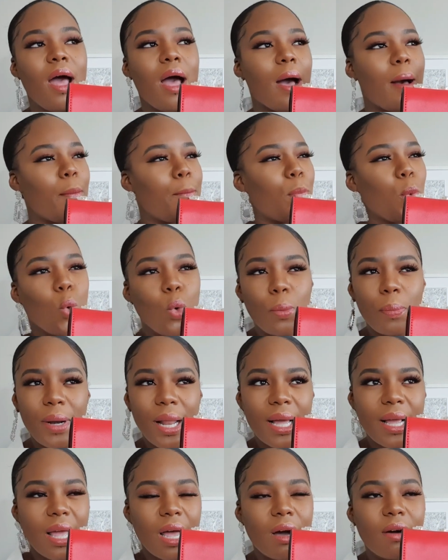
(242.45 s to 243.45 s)
An all
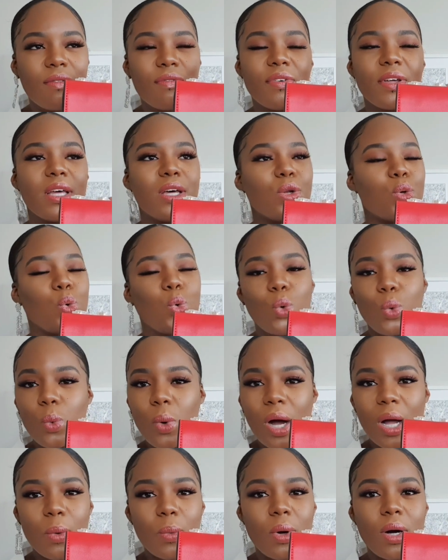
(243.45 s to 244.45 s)
black outfit, an all
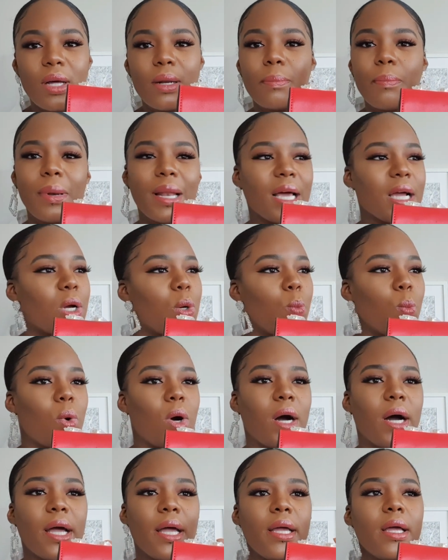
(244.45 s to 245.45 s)
white one, black and
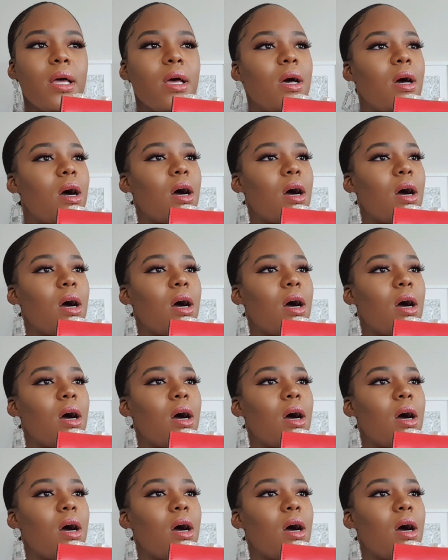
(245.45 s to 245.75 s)
white,